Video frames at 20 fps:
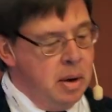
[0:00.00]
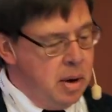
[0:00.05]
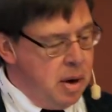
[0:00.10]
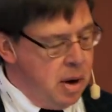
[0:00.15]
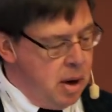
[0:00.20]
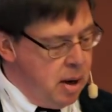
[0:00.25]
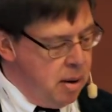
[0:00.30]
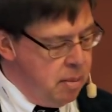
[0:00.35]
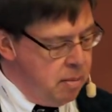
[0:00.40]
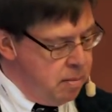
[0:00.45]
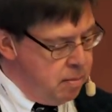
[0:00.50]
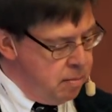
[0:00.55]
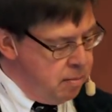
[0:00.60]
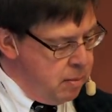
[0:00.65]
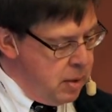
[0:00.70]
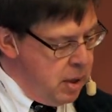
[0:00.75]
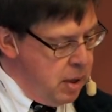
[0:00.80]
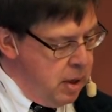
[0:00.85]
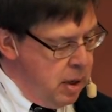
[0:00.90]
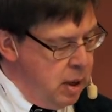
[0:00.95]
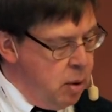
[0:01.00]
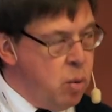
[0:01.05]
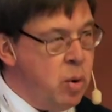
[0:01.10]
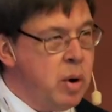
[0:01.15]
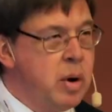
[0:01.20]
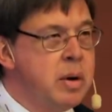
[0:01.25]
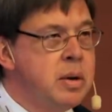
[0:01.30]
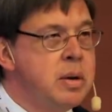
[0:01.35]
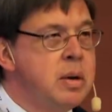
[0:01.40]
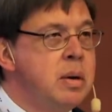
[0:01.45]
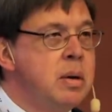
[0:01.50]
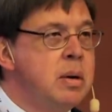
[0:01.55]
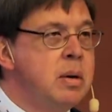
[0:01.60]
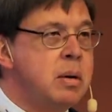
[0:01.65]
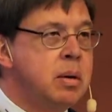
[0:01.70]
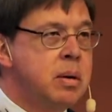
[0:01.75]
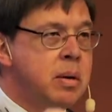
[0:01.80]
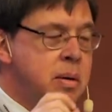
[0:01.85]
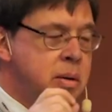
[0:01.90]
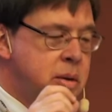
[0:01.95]
It worked,
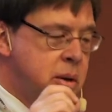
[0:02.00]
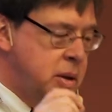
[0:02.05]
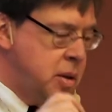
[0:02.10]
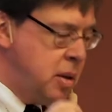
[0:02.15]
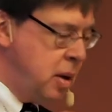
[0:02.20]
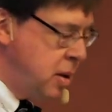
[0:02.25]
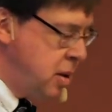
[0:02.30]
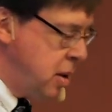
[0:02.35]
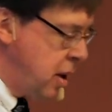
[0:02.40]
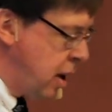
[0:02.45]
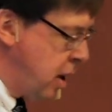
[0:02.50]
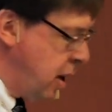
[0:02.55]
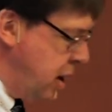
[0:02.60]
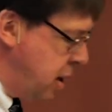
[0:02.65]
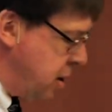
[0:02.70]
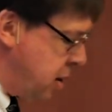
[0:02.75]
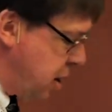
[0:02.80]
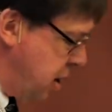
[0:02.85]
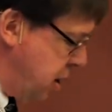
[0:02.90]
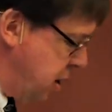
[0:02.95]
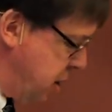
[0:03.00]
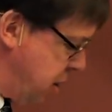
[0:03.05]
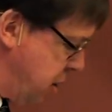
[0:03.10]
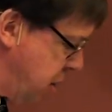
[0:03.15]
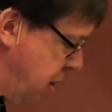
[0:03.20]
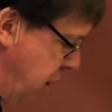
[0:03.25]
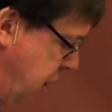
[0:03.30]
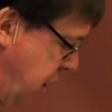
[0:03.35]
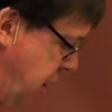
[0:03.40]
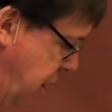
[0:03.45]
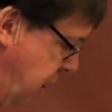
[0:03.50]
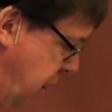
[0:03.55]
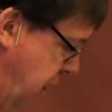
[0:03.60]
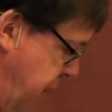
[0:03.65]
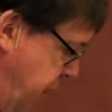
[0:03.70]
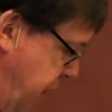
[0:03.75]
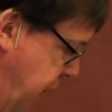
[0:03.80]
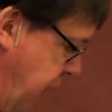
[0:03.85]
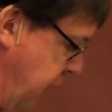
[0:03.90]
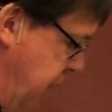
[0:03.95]
just incidentally as a historical
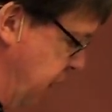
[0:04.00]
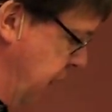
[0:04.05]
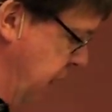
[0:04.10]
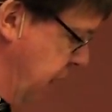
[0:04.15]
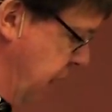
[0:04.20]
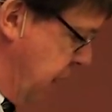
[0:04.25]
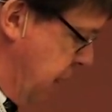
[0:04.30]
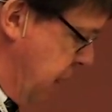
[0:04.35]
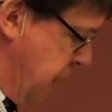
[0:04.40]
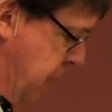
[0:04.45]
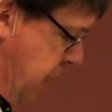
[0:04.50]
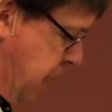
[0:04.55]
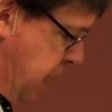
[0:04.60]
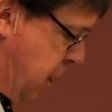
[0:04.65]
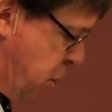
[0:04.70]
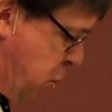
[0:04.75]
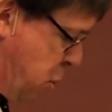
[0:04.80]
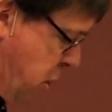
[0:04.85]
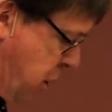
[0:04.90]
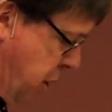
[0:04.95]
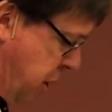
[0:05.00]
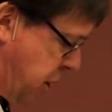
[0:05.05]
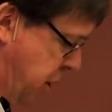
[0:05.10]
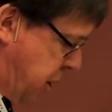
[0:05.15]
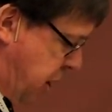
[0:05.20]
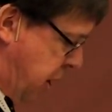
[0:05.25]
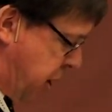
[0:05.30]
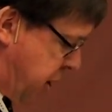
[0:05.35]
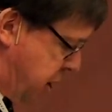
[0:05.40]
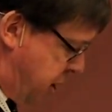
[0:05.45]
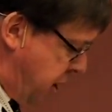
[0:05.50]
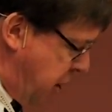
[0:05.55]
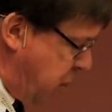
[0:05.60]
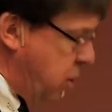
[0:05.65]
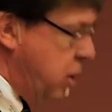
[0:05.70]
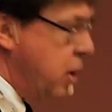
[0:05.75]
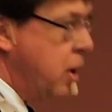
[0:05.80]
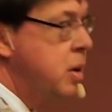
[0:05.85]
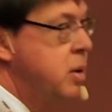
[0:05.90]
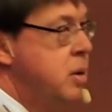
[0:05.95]
artifact, it worked and it still
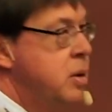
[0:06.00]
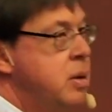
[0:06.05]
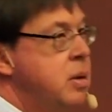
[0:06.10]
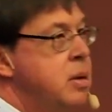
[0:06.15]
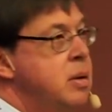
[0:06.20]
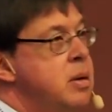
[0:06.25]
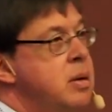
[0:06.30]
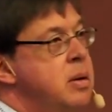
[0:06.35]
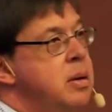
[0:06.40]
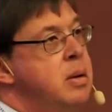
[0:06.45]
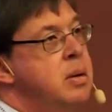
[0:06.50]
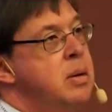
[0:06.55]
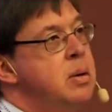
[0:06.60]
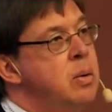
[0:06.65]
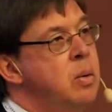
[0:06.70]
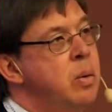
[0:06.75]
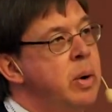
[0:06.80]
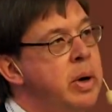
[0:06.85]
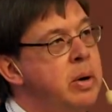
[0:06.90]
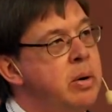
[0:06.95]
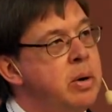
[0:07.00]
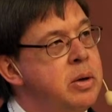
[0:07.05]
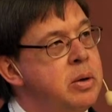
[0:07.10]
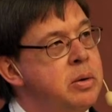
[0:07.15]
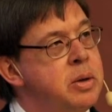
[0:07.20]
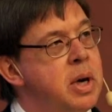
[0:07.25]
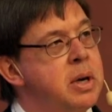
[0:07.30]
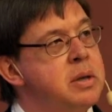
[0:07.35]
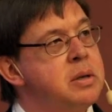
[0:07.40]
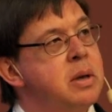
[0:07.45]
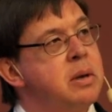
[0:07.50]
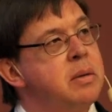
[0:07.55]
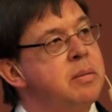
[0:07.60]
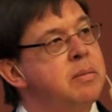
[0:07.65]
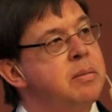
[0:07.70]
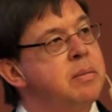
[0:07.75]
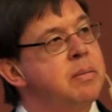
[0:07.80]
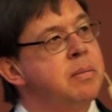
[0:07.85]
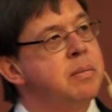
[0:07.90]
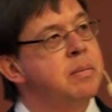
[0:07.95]
works where you can do testing.
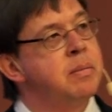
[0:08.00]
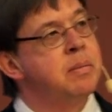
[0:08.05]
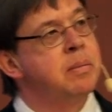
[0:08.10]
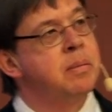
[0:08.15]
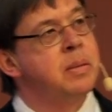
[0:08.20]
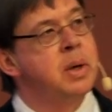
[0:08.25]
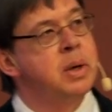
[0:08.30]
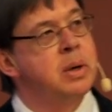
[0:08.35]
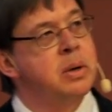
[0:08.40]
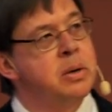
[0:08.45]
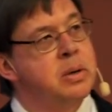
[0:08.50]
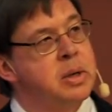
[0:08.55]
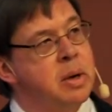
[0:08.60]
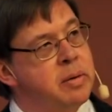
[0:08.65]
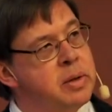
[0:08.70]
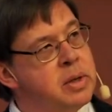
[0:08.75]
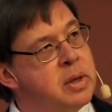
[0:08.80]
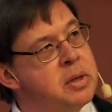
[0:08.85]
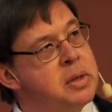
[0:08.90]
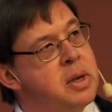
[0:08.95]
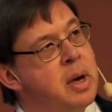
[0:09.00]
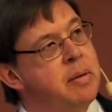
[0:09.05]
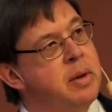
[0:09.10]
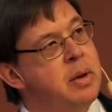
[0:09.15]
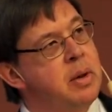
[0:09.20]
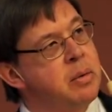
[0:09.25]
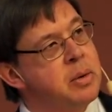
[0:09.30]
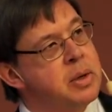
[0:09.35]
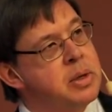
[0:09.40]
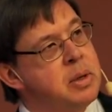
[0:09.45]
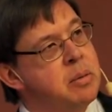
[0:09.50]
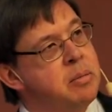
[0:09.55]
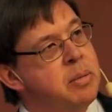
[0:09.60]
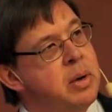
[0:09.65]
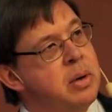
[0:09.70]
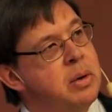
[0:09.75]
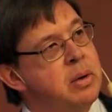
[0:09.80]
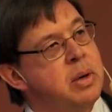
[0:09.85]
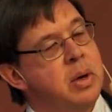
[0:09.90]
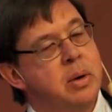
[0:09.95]
767, that was
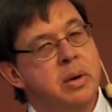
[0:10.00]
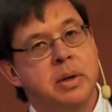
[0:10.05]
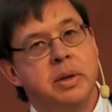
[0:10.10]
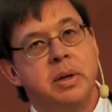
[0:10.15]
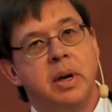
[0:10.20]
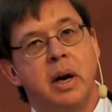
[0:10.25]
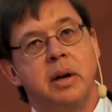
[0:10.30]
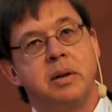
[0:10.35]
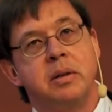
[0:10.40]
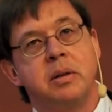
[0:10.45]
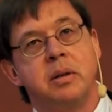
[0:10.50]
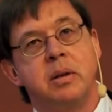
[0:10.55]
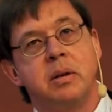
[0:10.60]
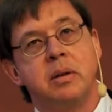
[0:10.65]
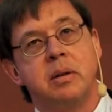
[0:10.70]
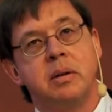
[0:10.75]
simple, you can test.